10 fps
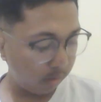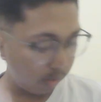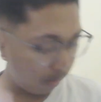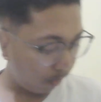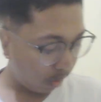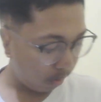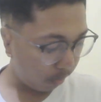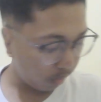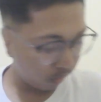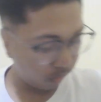laptop
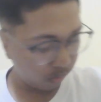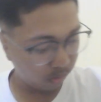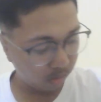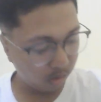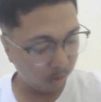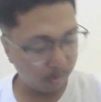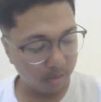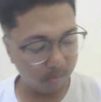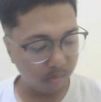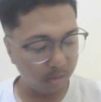is on low
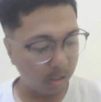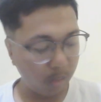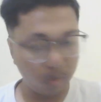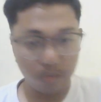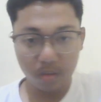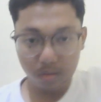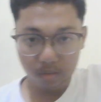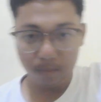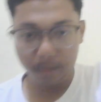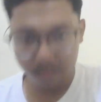battery. I will charge
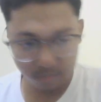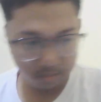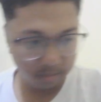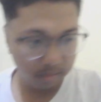it first.